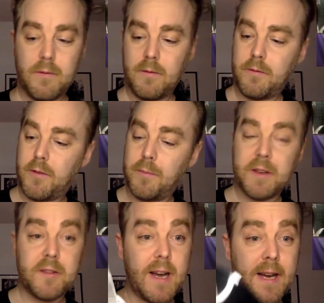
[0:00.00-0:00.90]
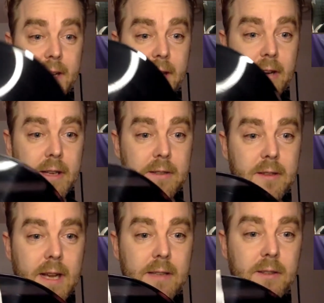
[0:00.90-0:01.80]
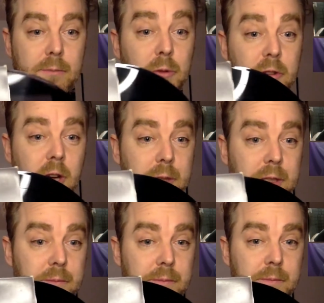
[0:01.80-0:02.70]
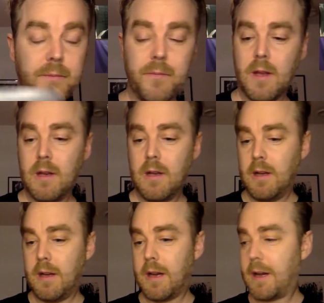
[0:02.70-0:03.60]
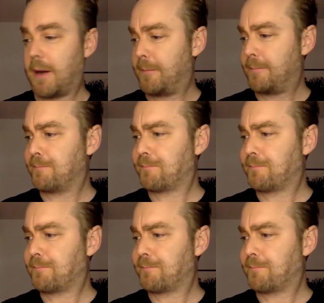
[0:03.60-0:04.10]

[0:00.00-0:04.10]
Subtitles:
the side here as is most common. So,